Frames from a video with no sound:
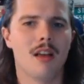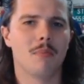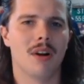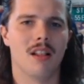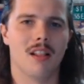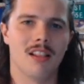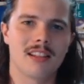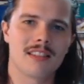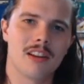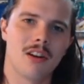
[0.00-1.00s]
But
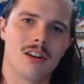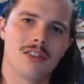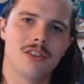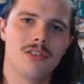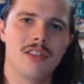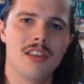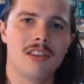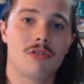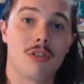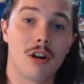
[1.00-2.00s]
let's get on to the
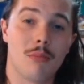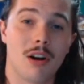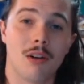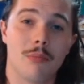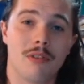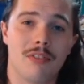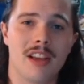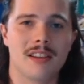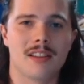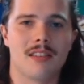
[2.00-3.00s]
Grubhub
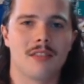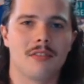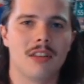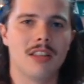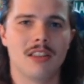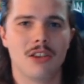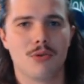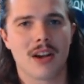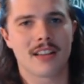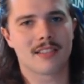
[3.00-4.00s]
event in the
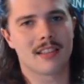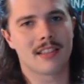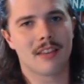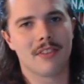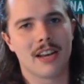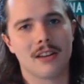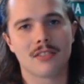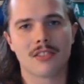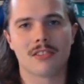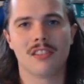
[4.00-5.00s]
US that they've
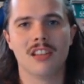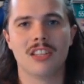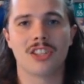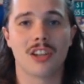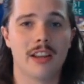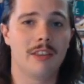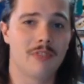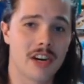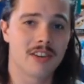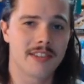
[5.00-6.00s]
announced to release Shiny
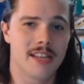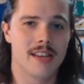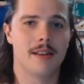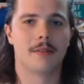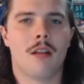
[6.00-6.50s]
Ferroseed.